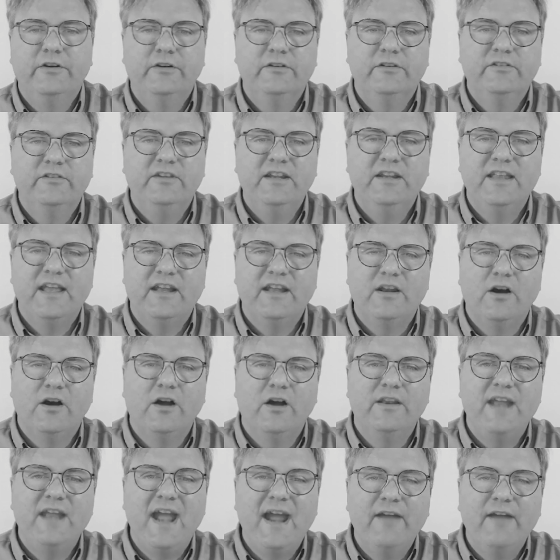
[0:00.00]
You can see that
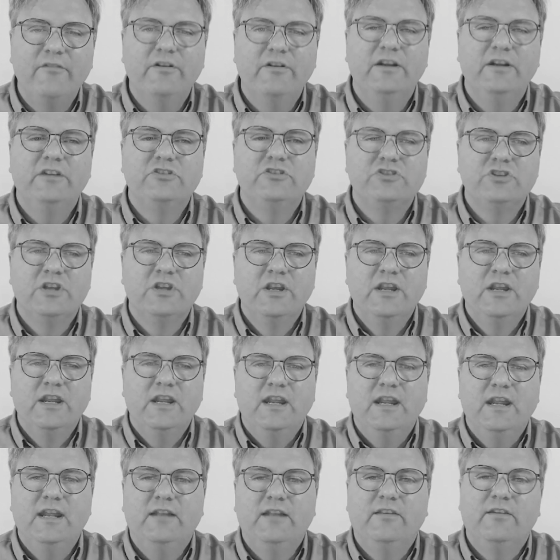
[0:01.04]
on average,
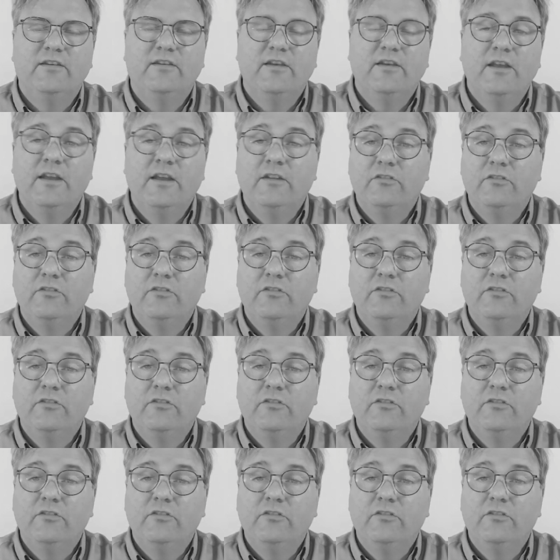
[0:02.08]
it